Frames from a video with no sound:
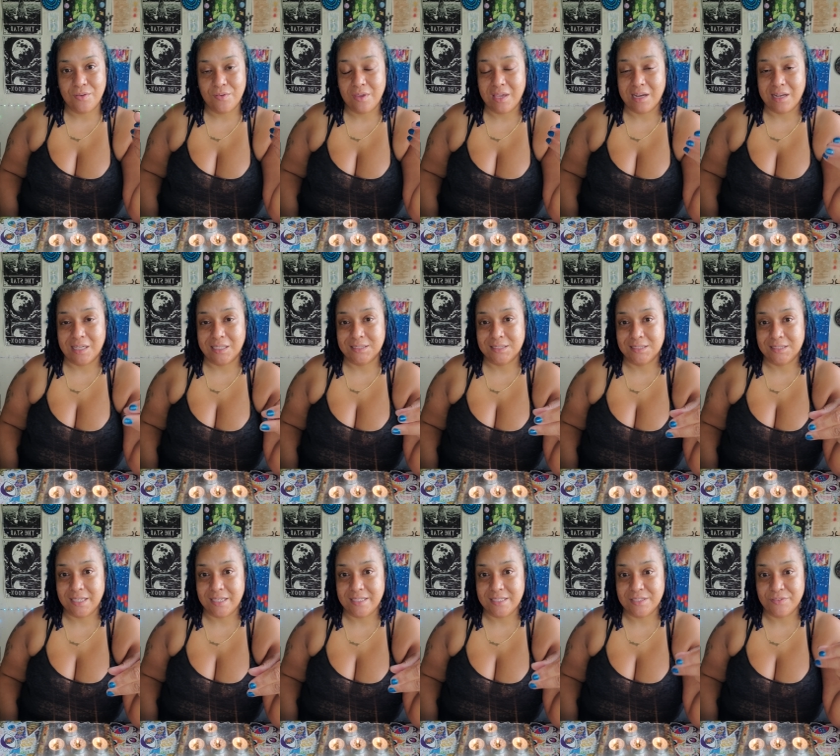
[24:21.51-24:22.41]
You cannot
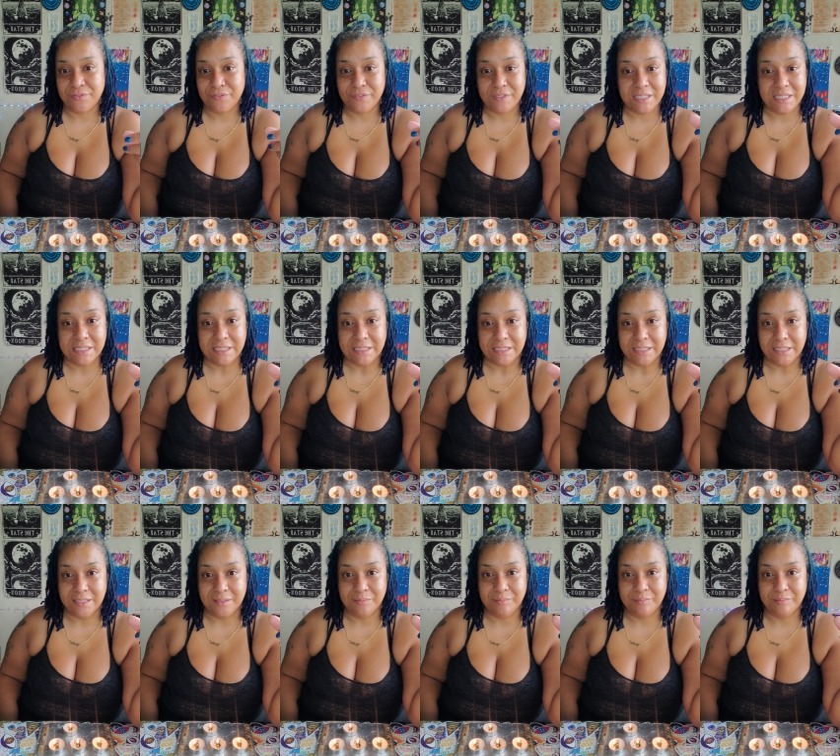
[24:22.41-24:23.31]
stay
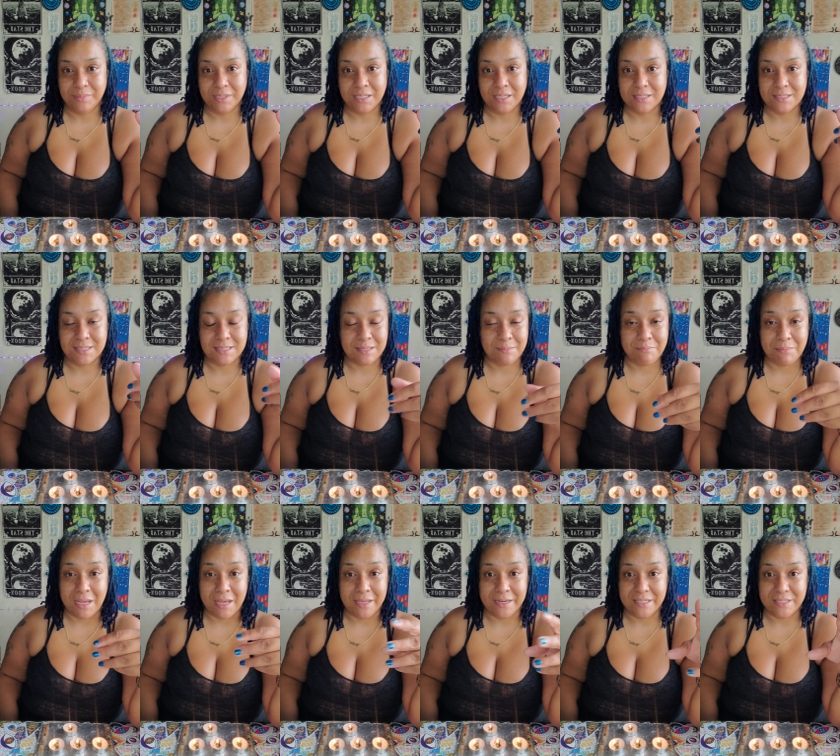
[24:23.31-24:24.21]
defeated because
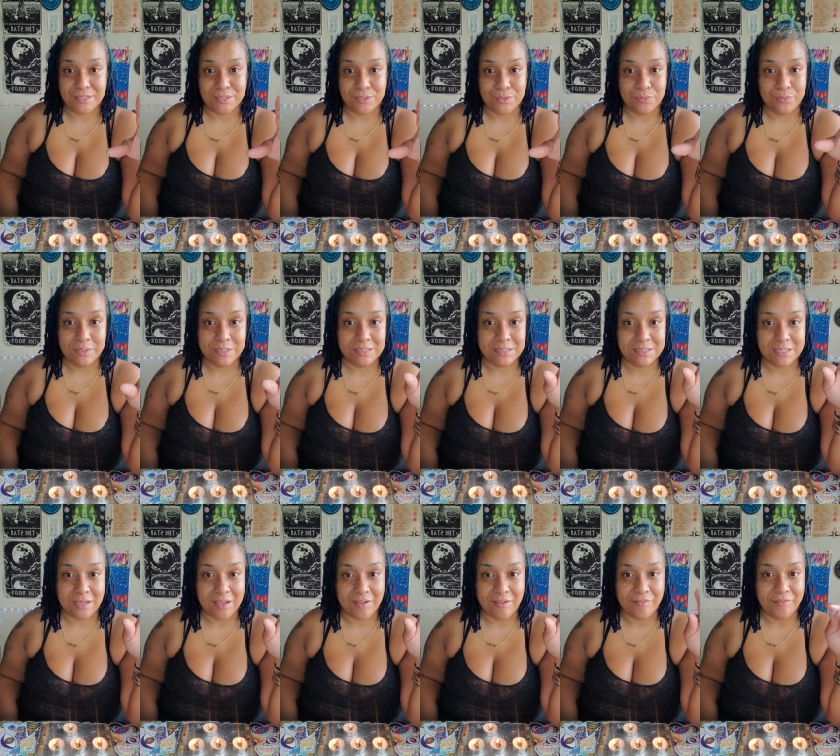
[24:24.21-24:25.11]
somebody's doing
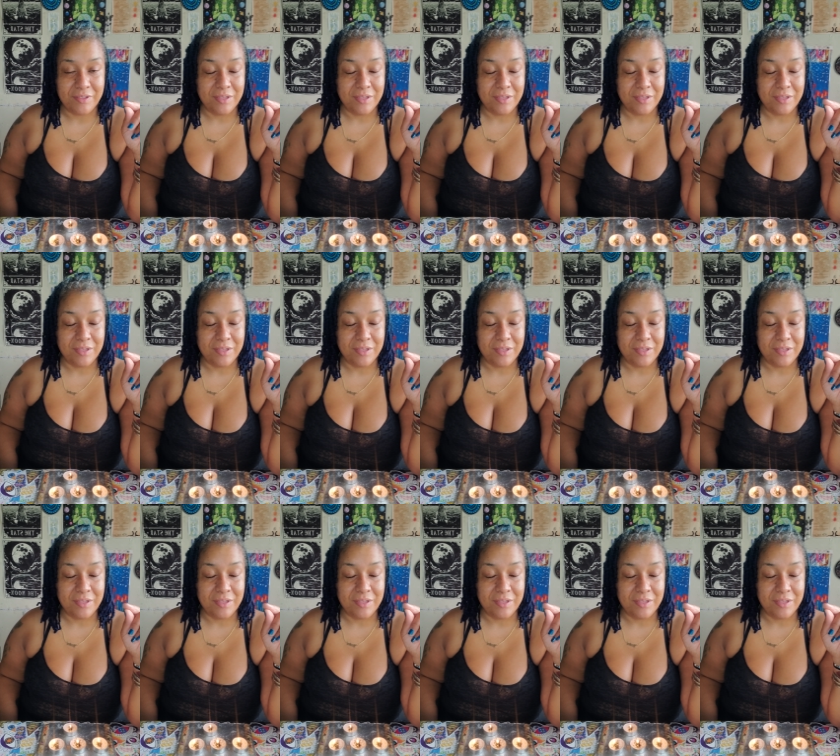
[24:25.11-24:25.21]
stuff.